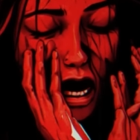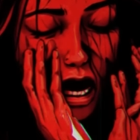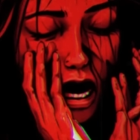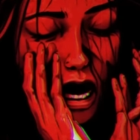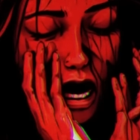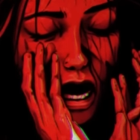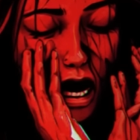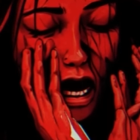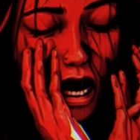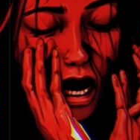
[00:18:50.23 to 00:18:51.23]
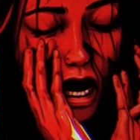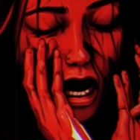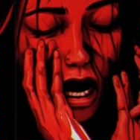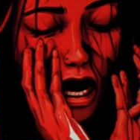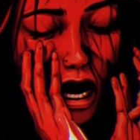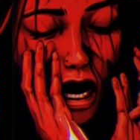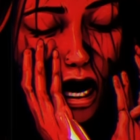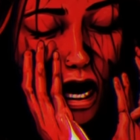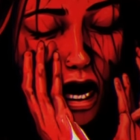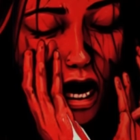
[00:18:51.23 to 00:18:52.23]
Hello?
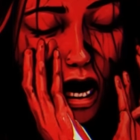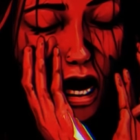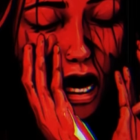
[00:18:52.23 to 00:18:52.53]
Serena said.